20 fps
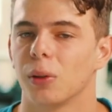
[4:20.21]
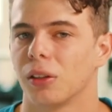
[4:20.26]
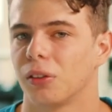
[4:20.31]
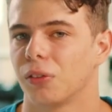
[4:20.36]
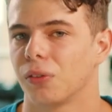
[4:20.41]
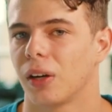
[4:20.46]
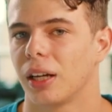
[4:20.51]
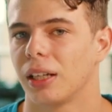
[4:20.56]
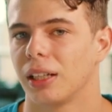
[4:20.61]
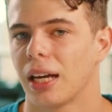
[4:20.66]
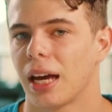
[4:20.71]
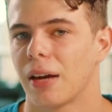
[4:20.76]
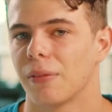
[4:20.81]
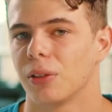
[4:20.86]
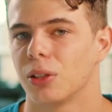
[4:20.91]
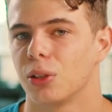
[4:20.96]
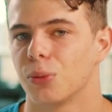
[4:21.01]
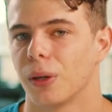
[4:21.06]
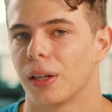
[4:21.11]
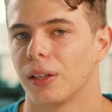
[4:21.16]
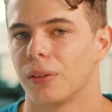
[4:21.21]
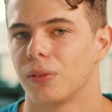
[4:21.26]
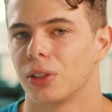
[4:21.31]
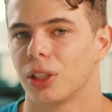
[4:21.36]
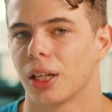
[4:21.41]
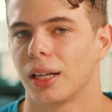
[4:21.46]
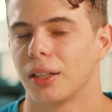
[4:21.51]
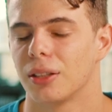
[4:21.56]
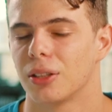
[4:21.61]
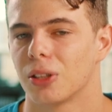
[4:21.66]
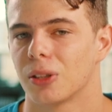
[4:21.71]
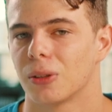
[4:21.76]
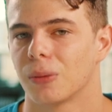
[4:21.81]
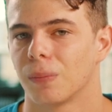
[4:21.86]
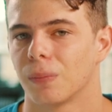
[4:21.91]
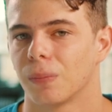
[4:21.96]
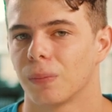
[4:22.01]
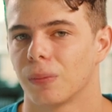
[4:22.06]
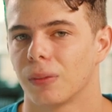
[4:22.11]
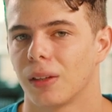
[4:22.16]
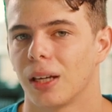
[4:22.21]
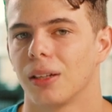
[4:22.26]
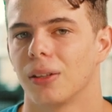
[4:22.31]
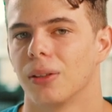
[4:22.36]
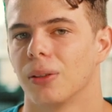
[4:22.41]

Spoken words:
as finding average rate of change. Thank